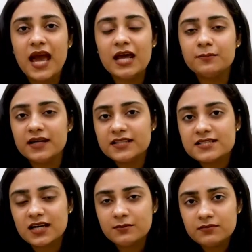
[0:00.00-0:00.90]
And by the
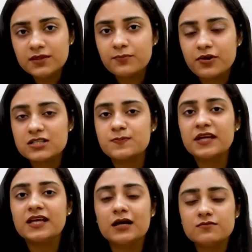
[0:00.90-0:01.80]
time the
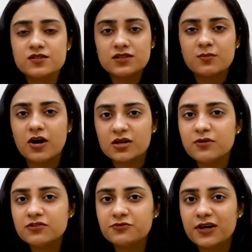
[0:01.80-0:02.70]
prospect comes to the bottom
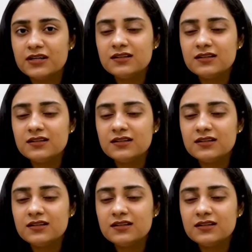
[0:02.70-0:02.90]
of the funnel,